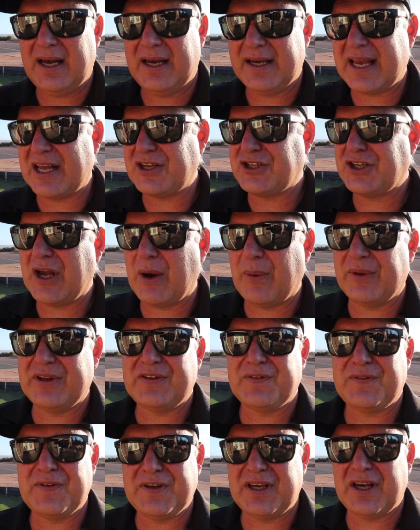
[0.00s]
get shown
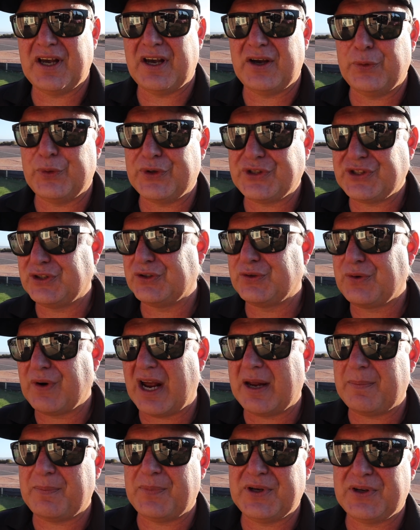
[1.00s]
this video, which is
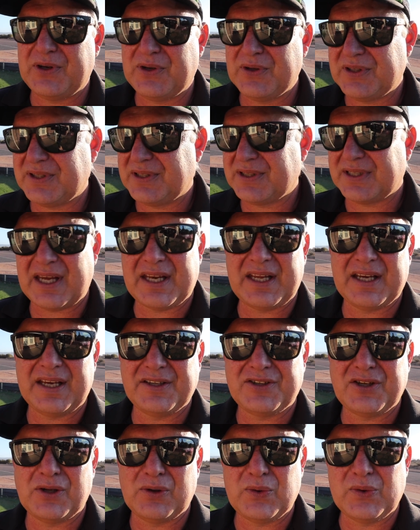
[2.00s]
great because getting
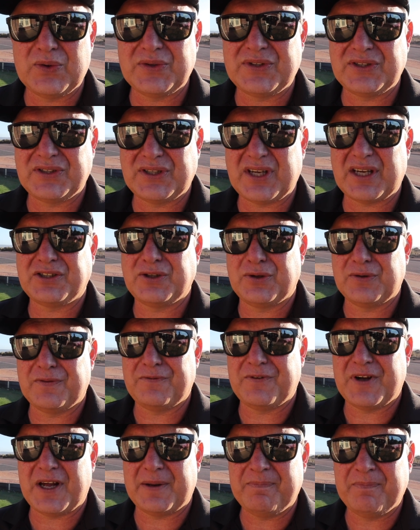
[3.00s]
into lawns is such good
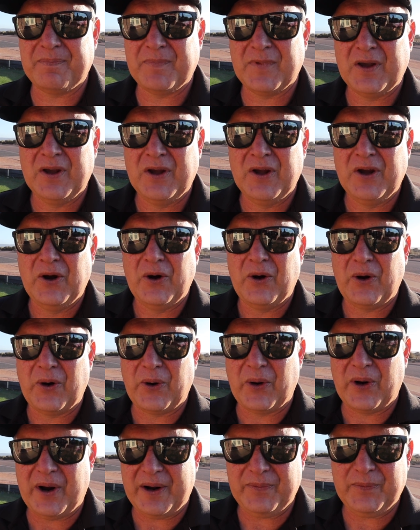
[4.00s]
fun. All
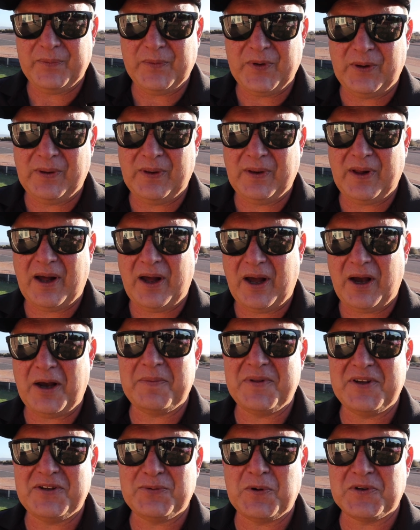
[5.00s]
right, well, I
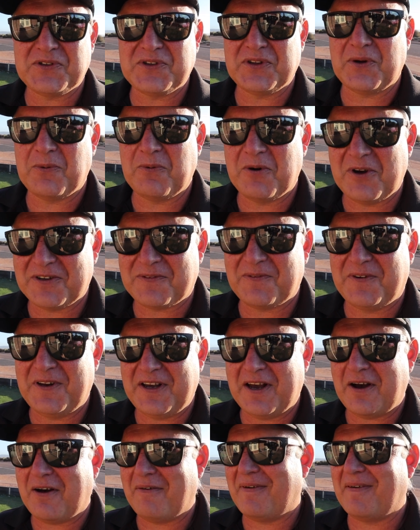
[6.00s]
hope this wasn't the worst
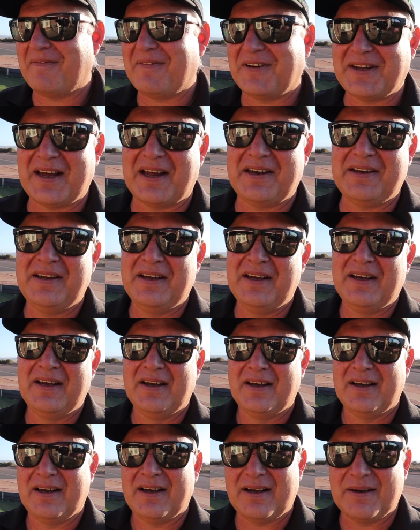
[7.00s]
video I've ever done.
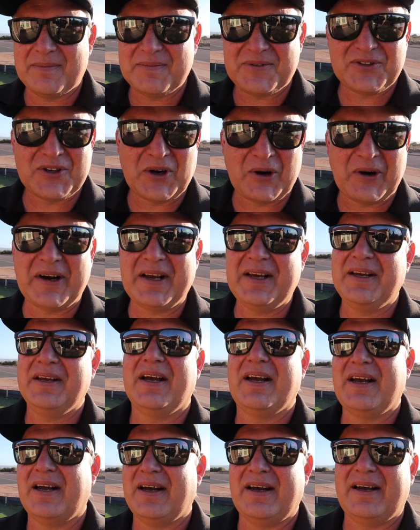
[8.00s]
I'm sorry
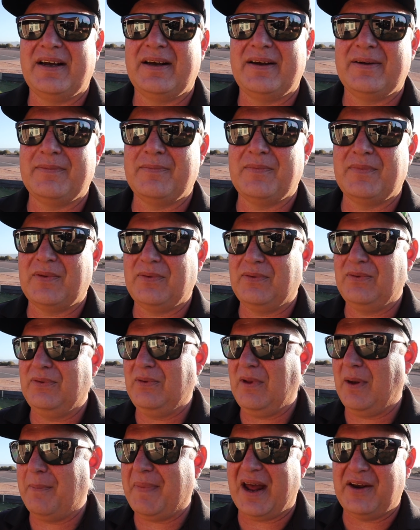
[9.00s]

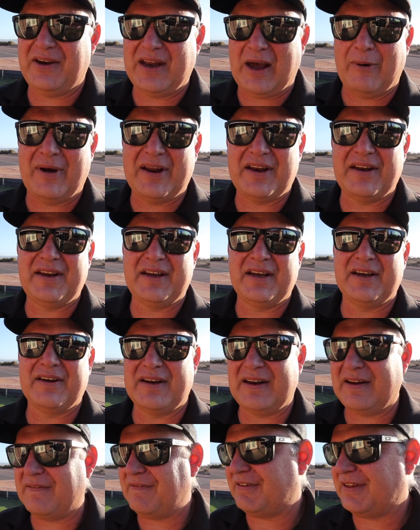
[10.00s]
about no editing
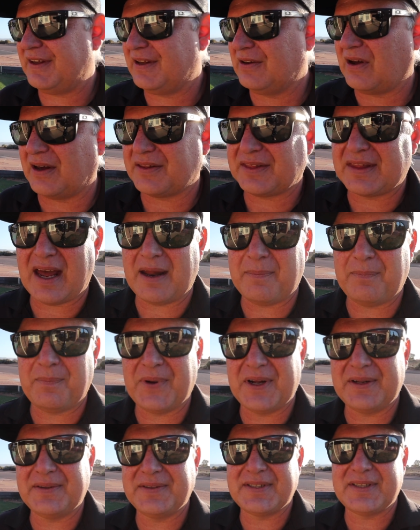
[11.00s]
and everything like that,
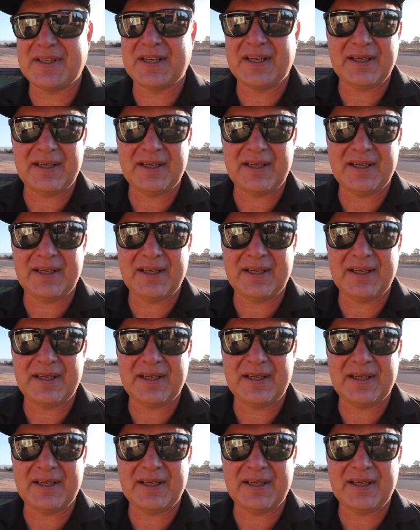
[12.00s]
but